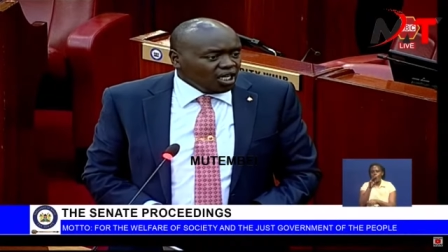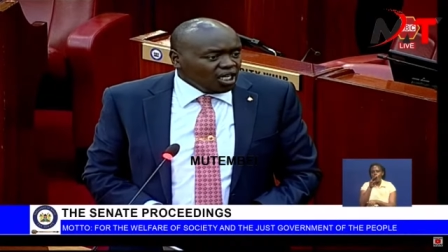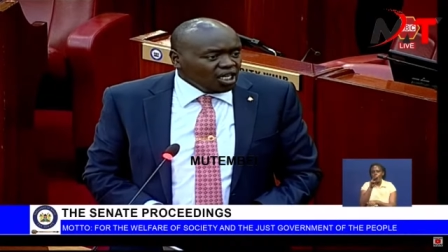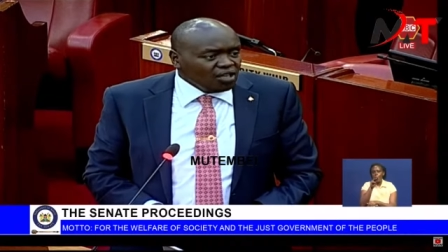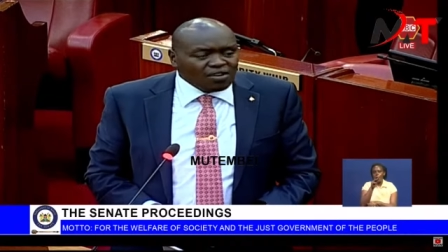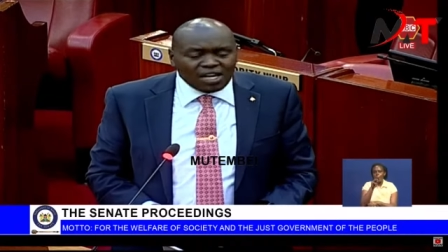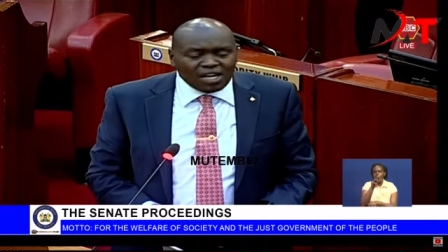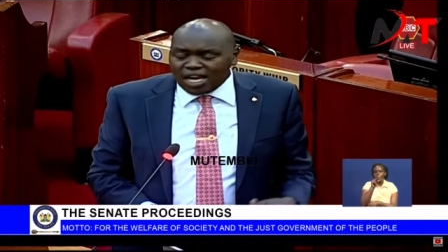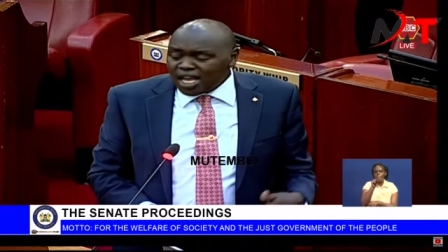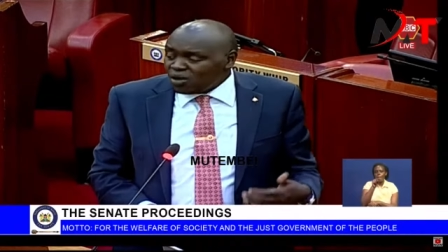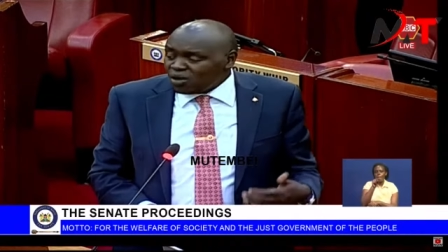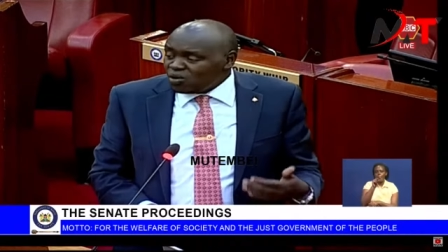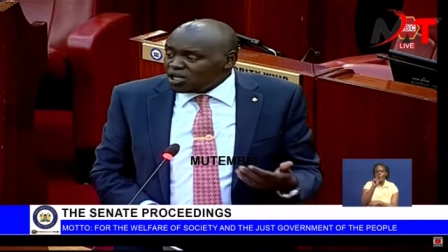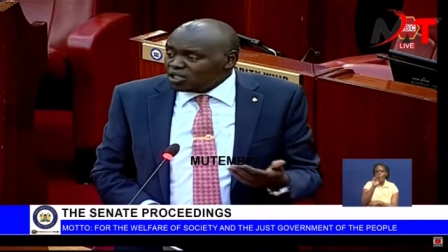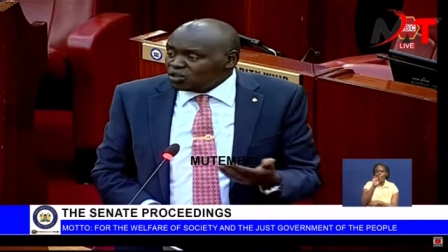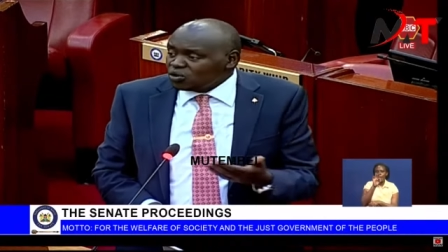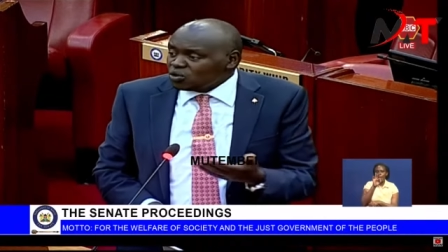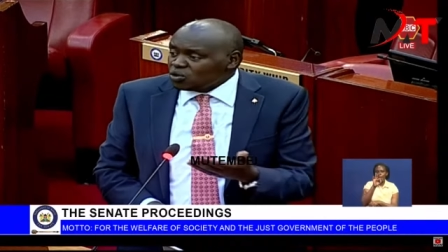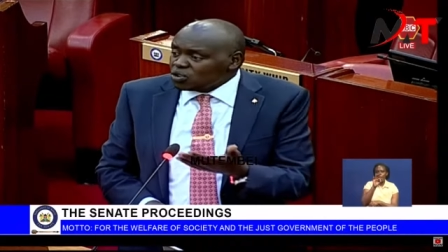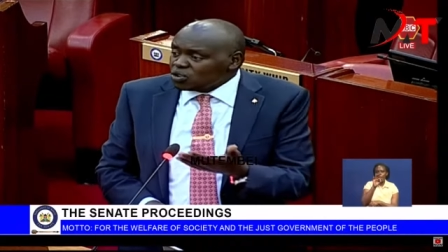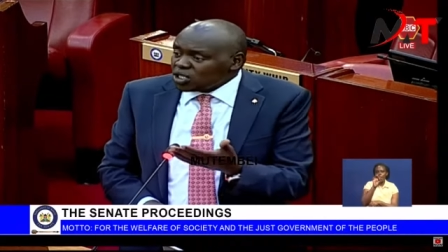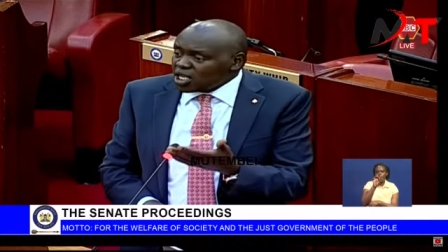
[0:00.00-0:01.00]
Even I
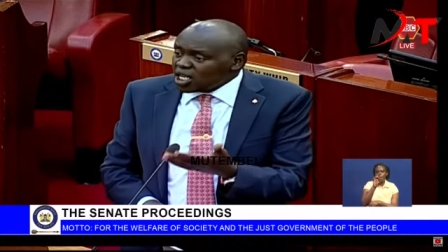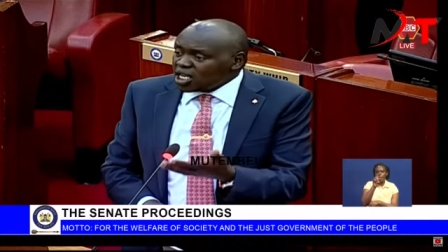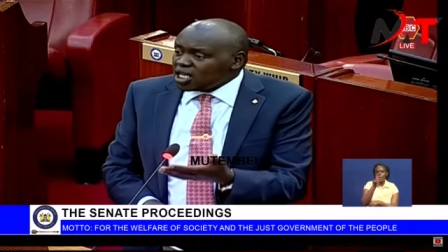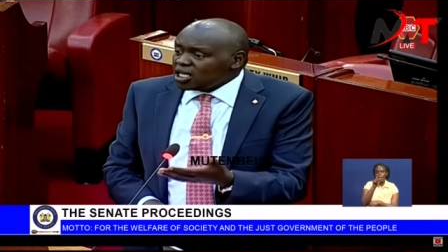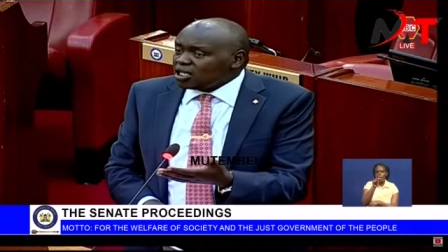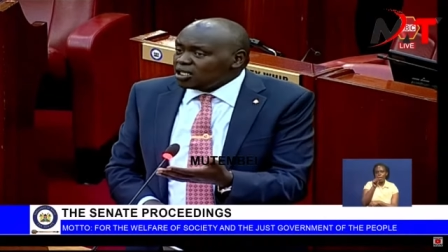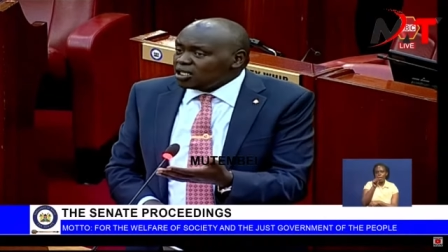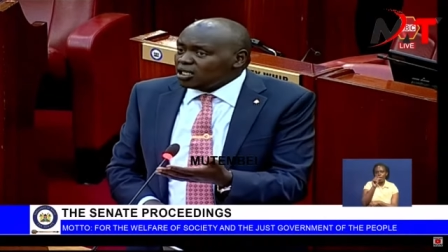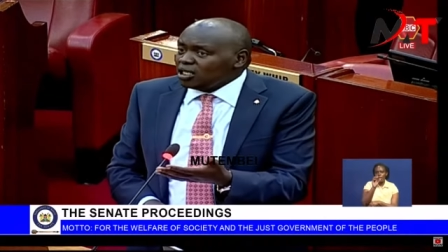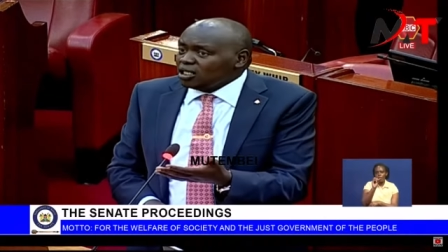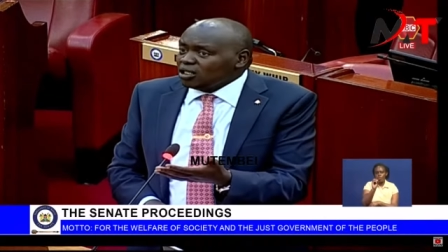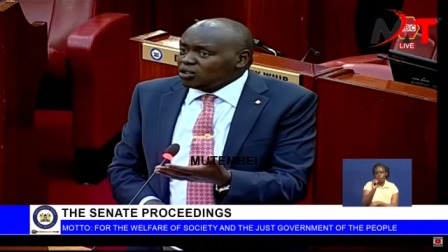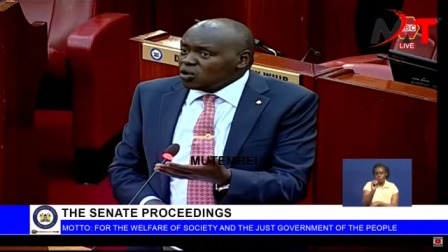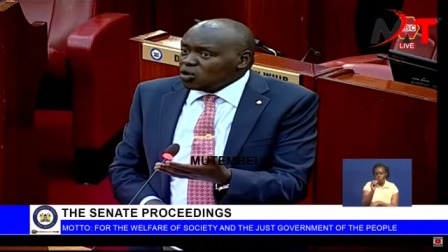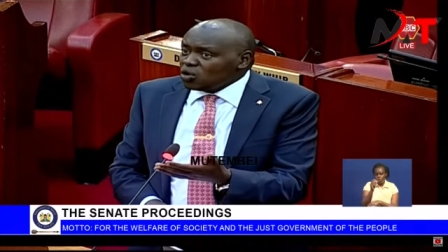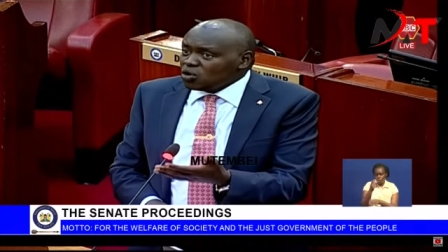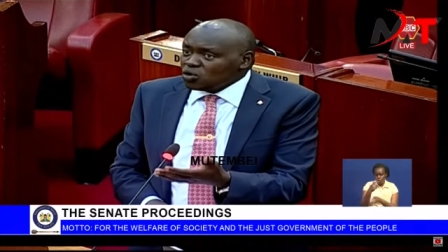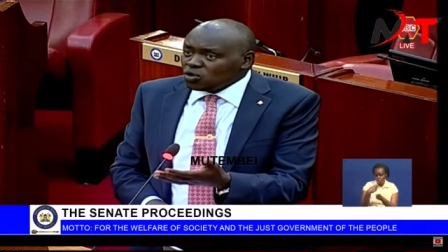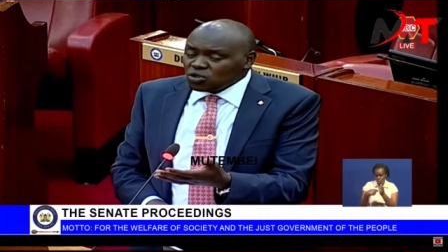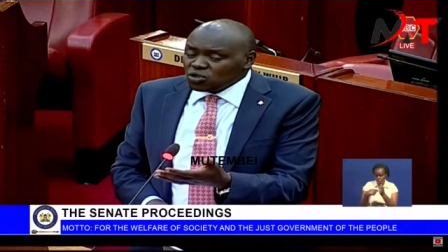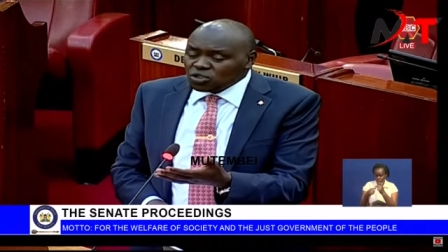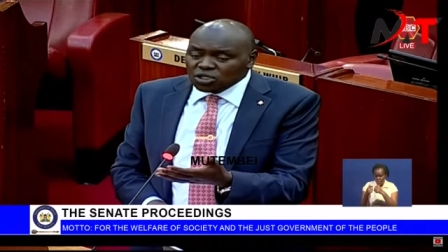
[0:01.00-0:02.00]
want to say in
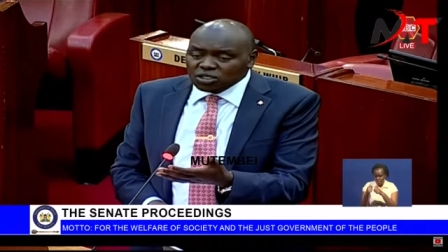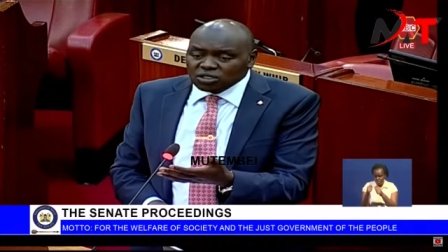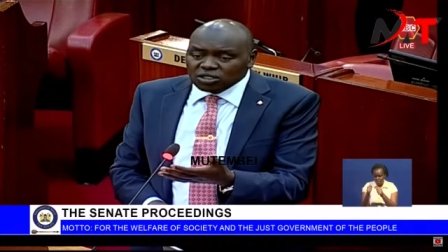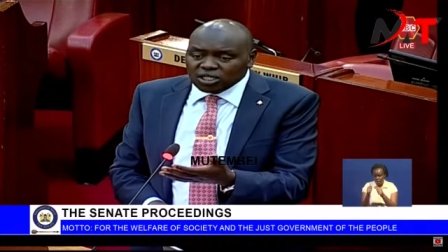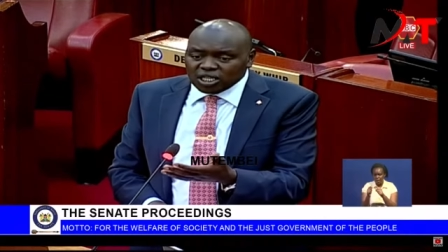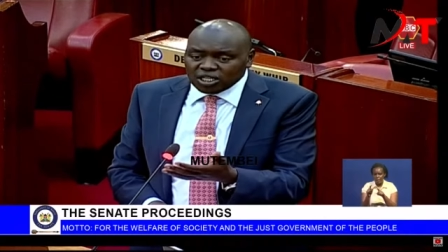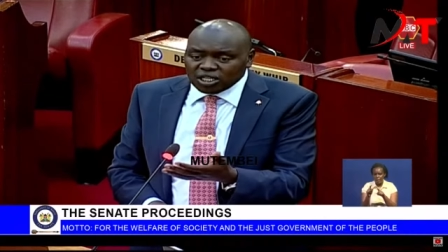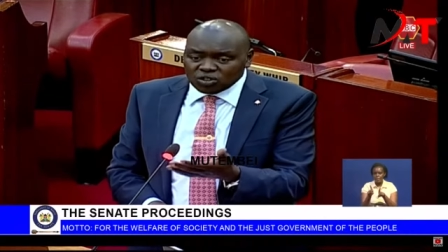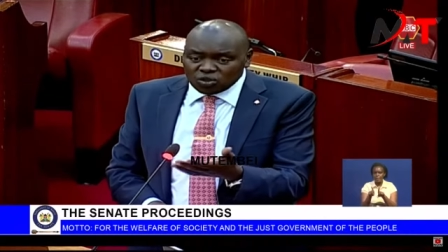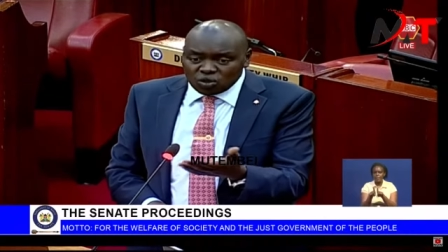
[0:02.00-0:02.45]
conclusion, the